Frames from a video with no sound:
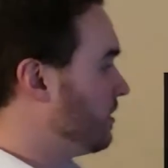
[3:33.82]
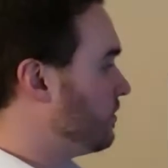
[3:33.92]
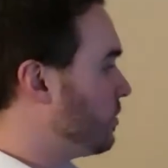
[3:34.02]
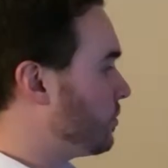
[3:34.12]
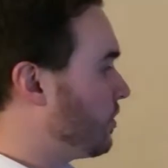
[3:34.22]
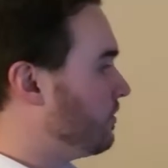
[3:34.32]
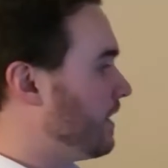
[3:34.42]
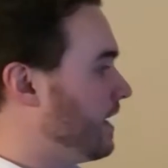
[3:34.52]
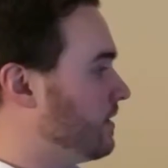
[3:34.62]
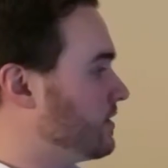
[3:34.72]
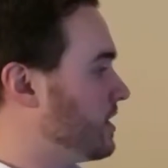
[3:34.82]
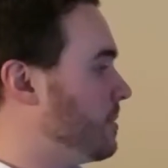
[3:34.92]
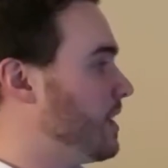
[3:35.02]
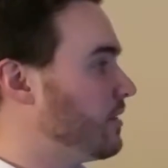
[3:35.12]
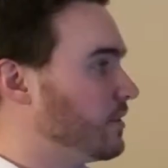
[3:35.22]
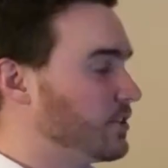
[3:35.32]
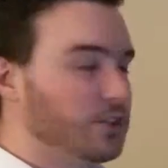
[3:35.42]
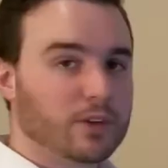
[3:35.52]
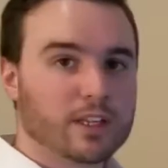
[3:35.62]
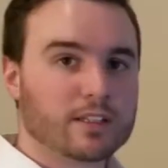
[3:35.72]
full profiles about the
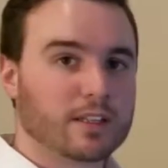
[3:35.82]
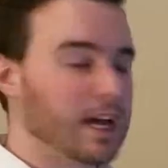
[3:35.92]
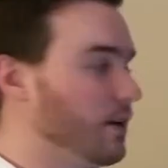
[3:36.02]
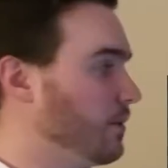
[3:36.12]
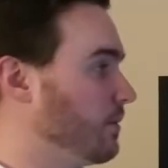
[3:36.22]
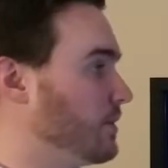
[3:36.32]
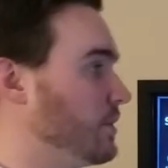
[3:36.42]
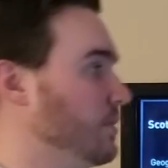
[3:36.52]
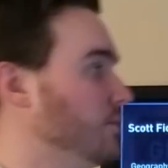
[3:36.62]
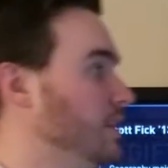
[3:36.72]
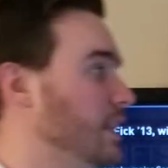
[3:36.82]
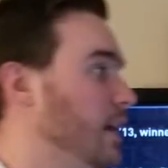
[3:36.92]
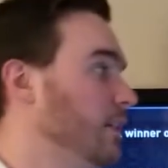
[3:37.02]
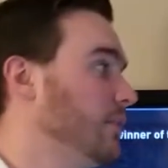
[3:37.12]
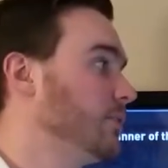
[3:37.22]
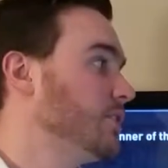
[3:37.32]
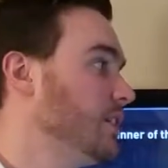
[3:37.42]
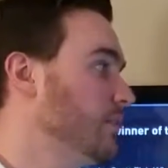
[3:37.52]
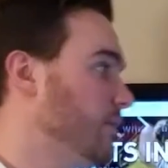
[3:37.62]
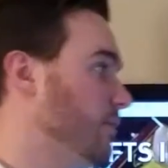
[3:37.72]
students and how it was used and how they
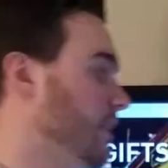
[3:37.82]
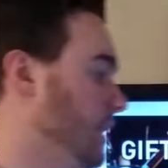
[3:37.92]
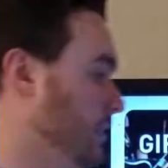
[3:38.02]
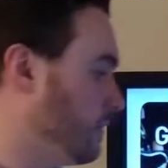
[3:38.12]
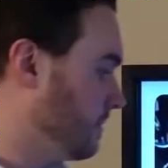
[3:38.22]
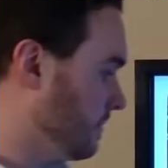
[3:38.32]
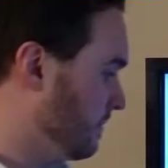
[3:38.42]
received the funding.